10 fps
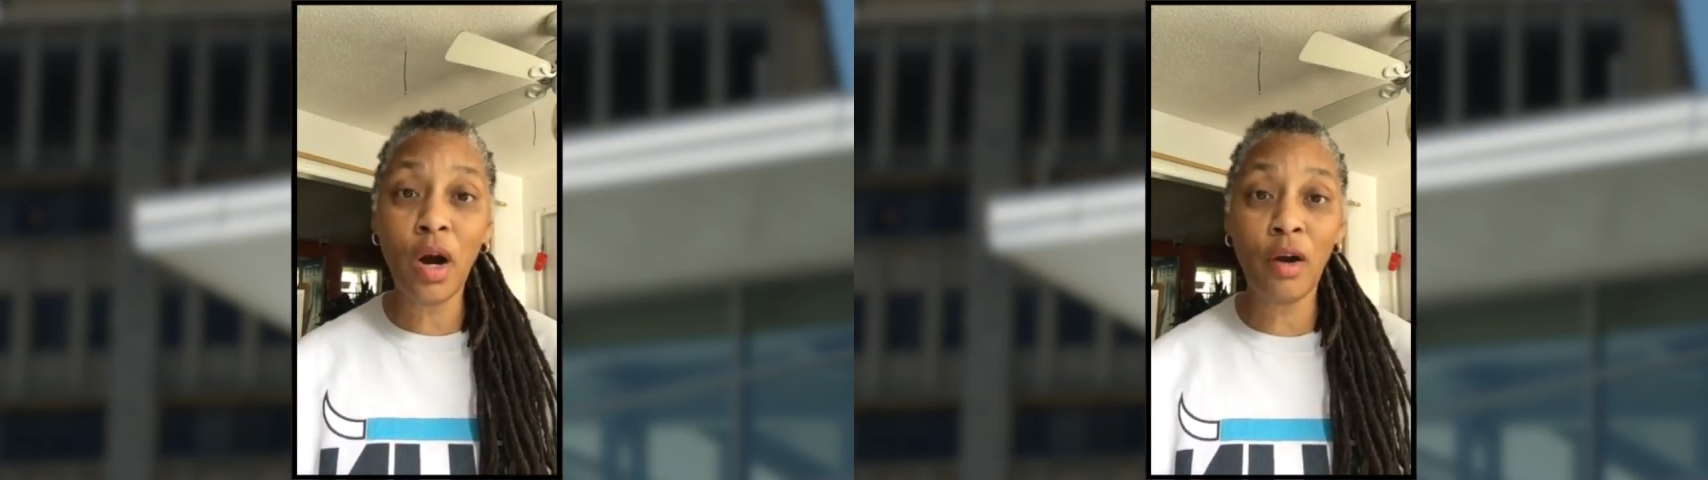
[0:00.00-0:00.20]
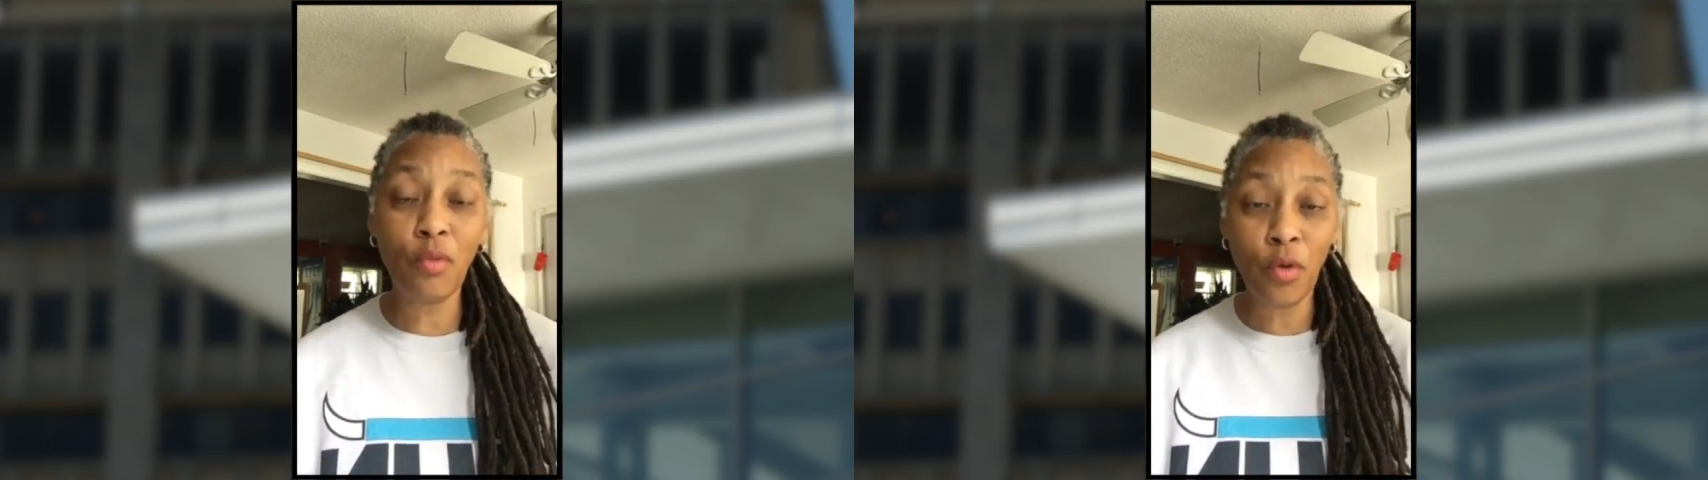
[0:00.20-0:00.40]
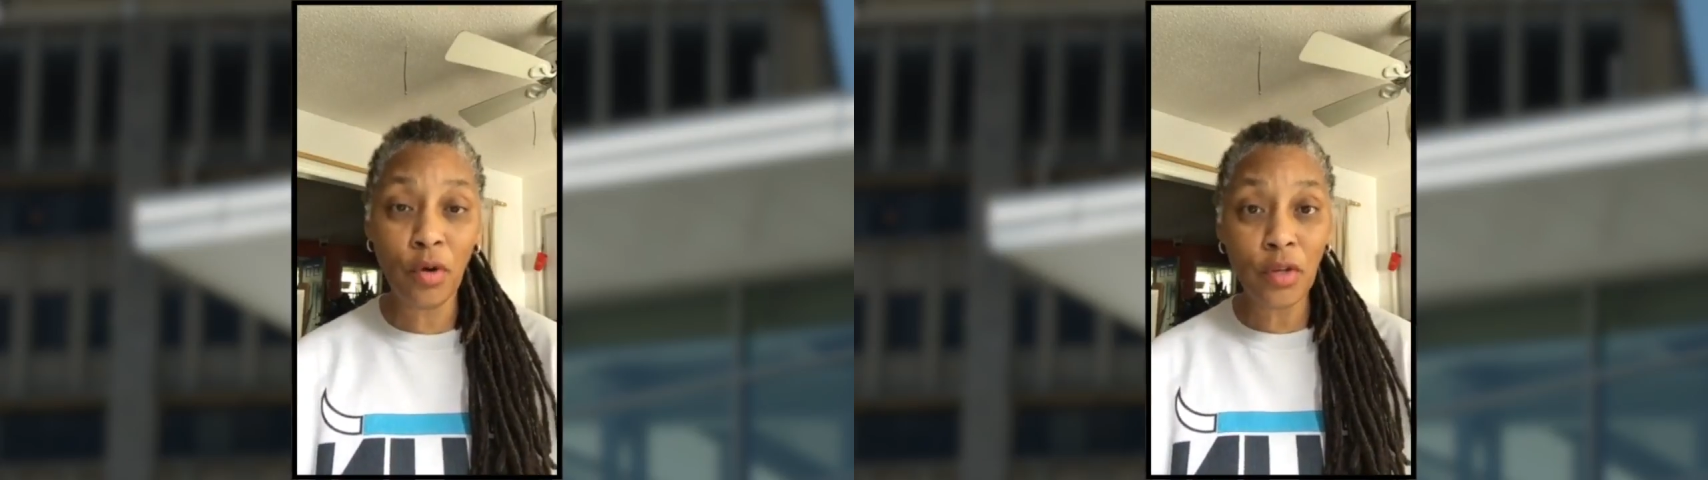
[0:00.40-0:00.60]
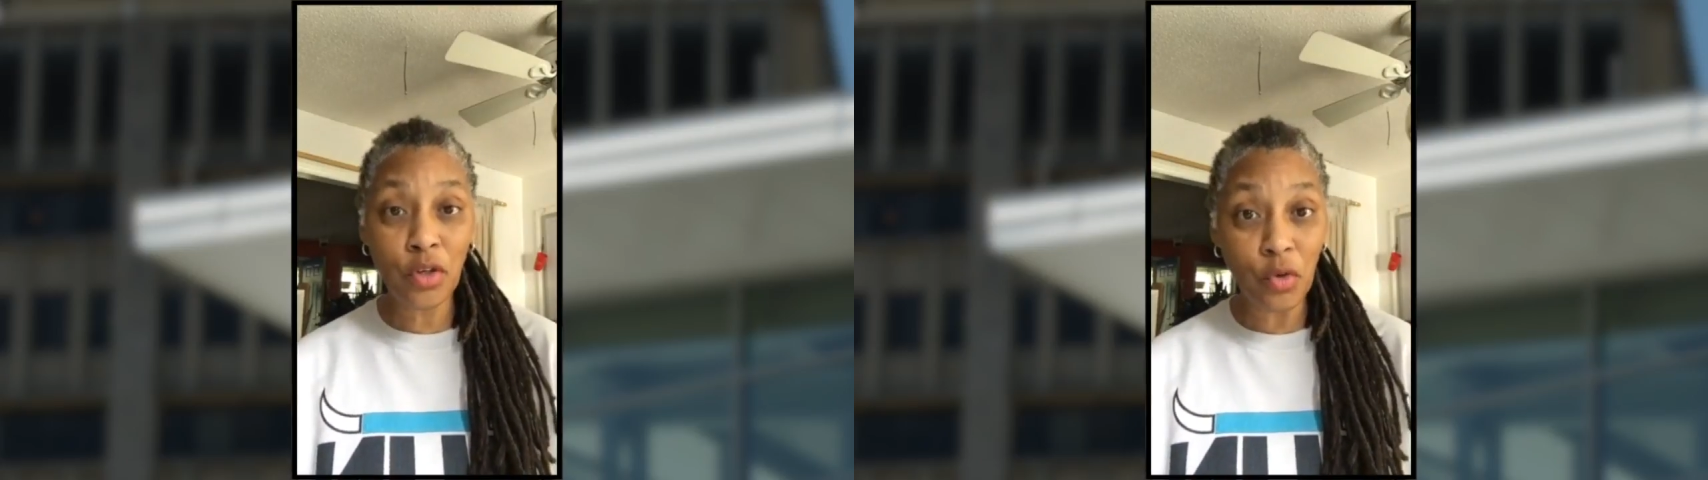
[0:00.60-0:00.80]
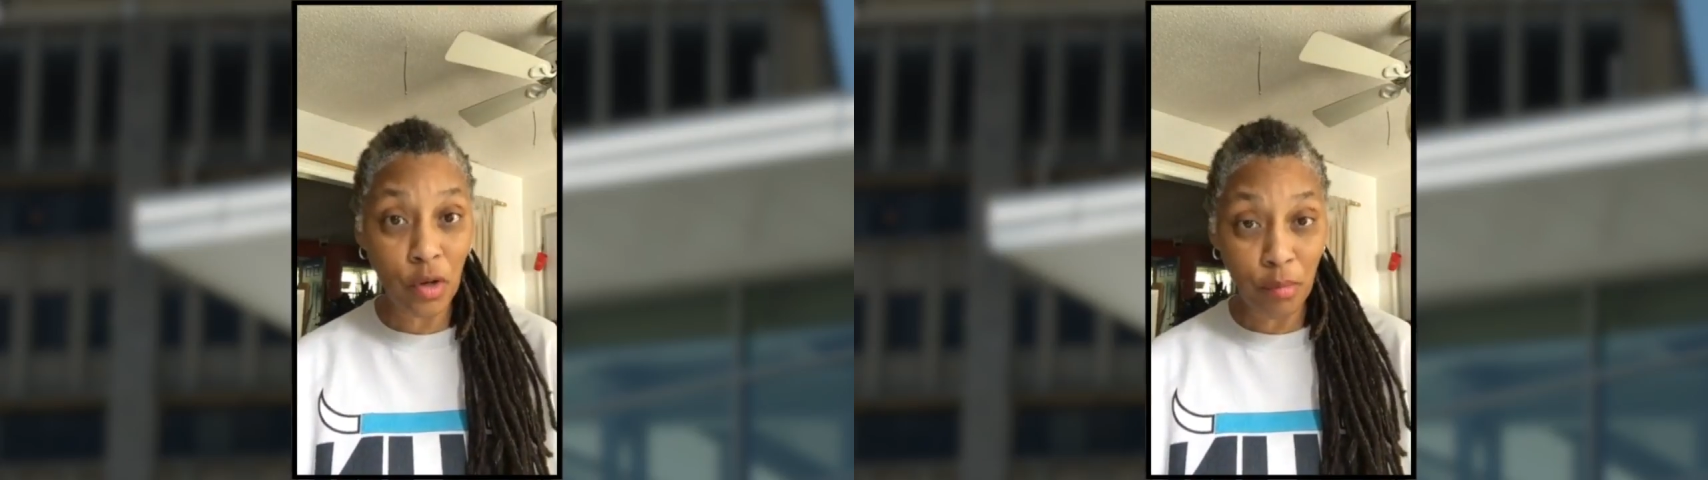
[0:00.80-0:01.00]
artwork
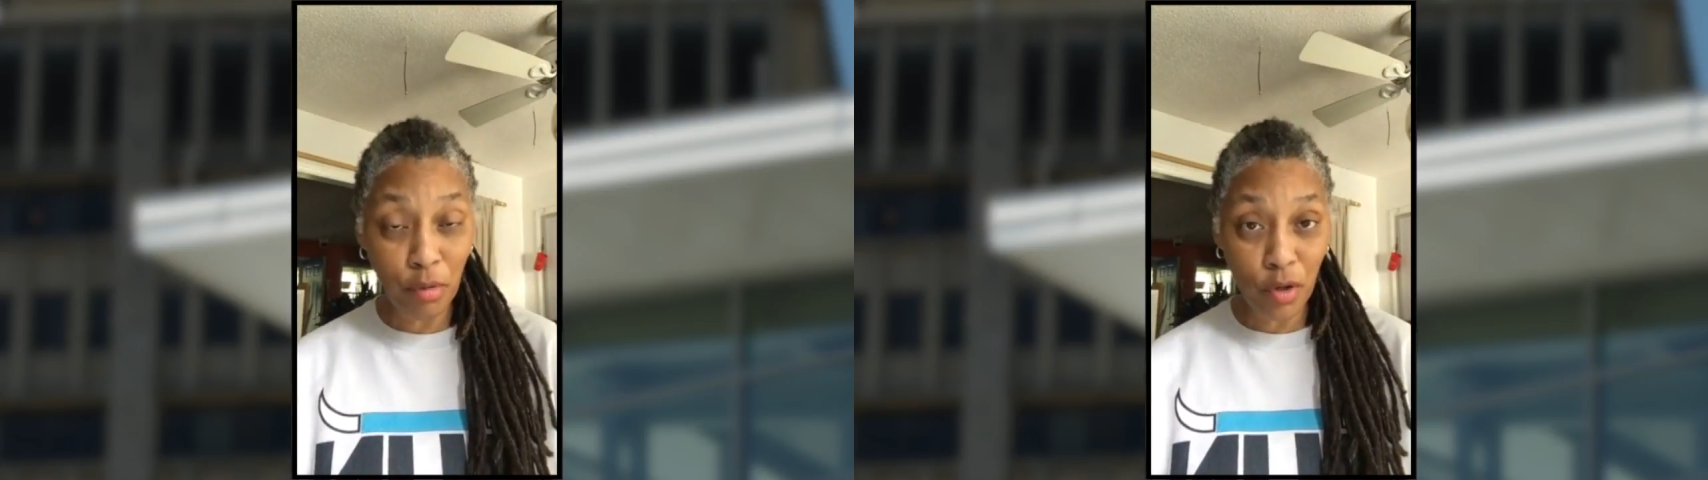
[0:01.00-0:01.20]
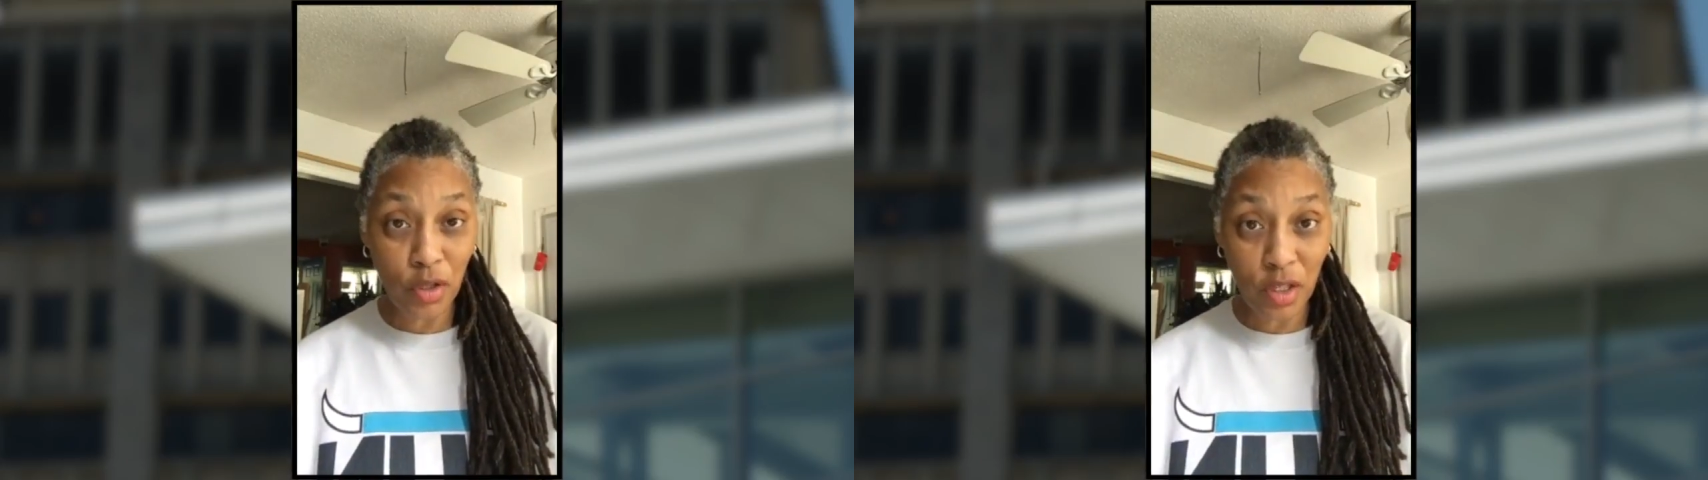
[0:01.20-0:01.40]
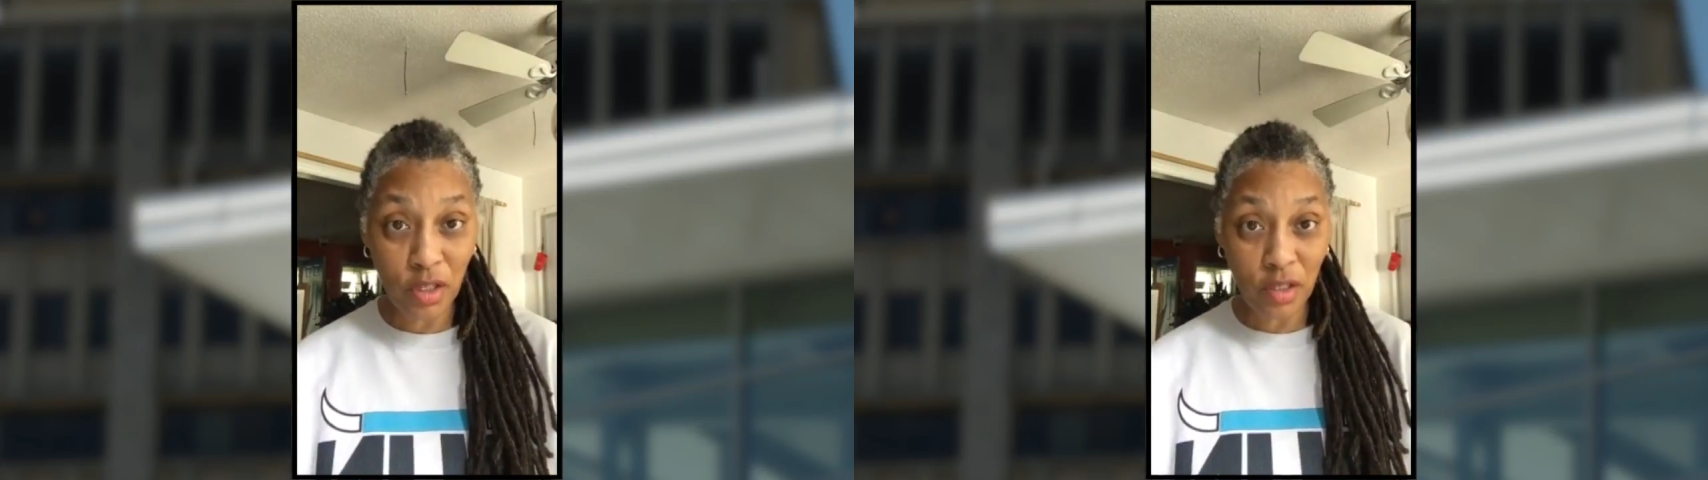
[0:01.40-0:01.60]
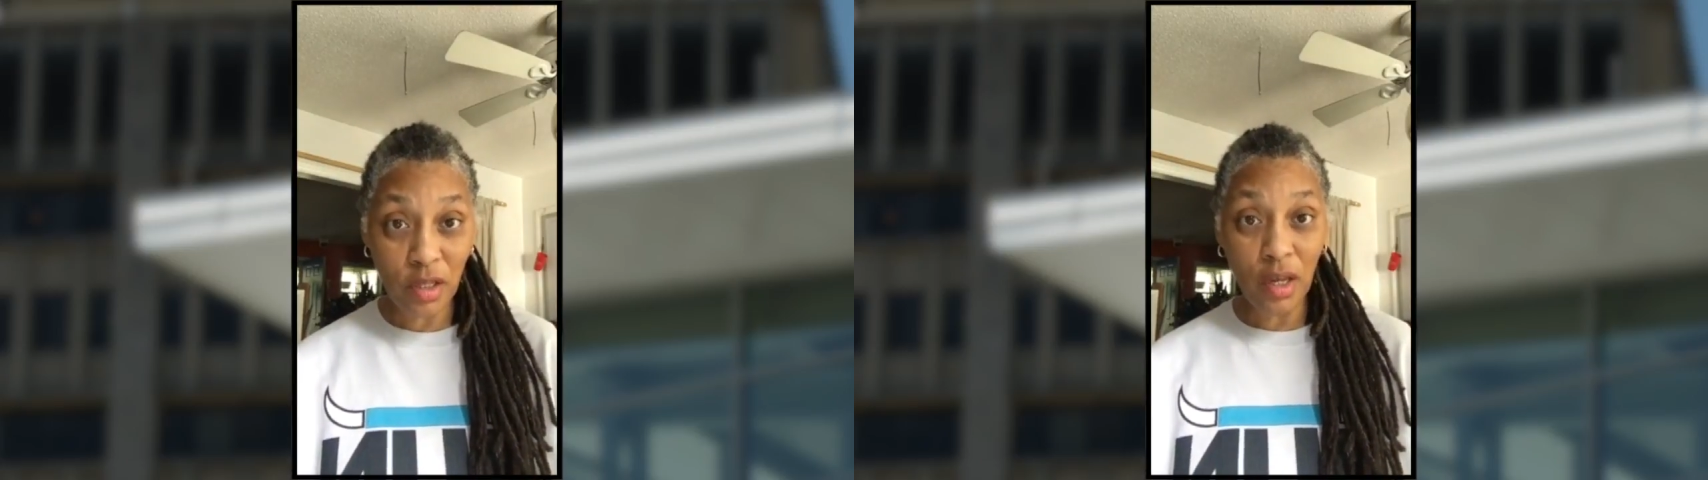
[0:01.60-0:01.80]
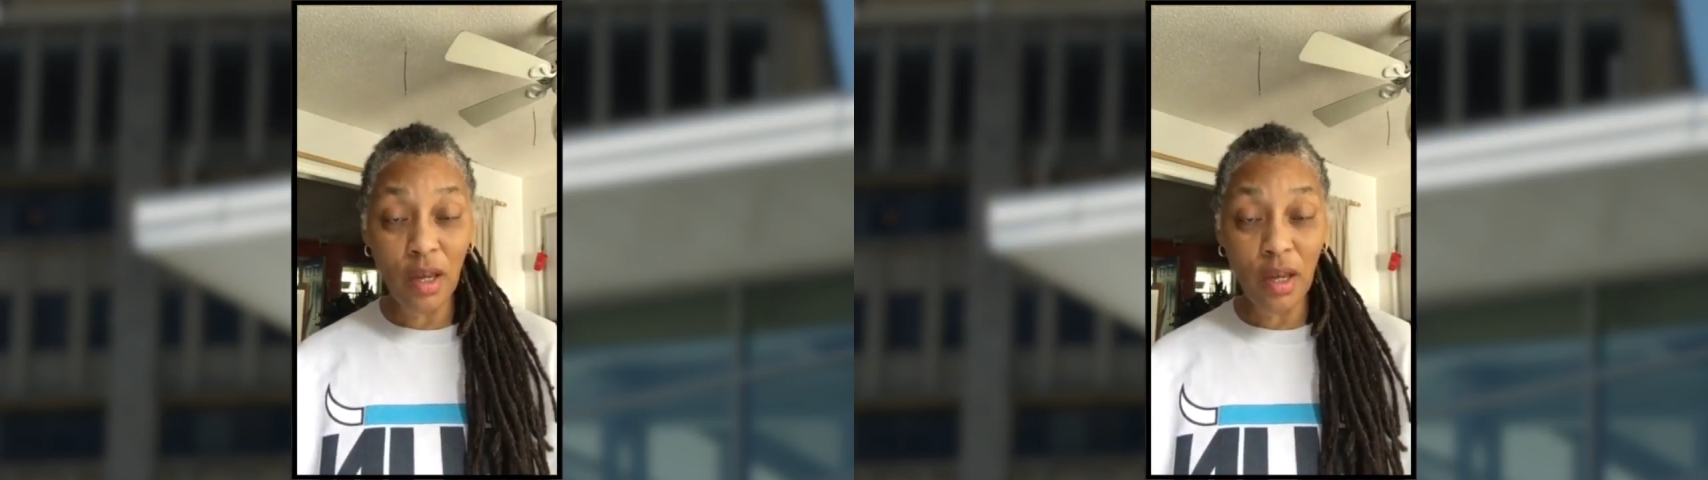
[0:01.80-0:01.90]
that you can purchase,